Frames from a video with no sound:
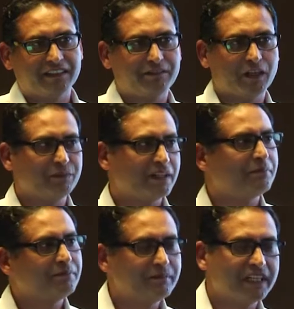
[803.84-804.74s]
From a
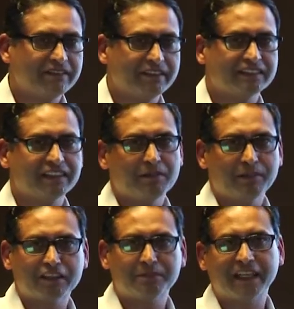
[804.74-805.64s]
manufacturer
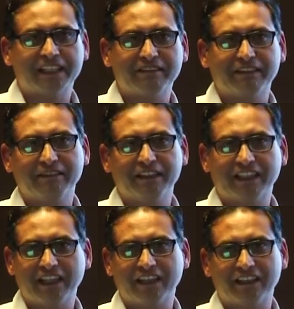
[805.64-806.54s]
perspective, when we
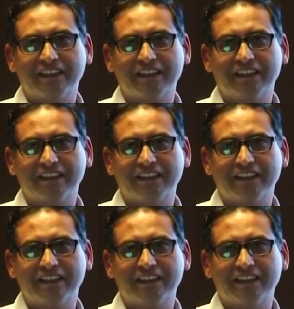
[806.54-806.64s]
think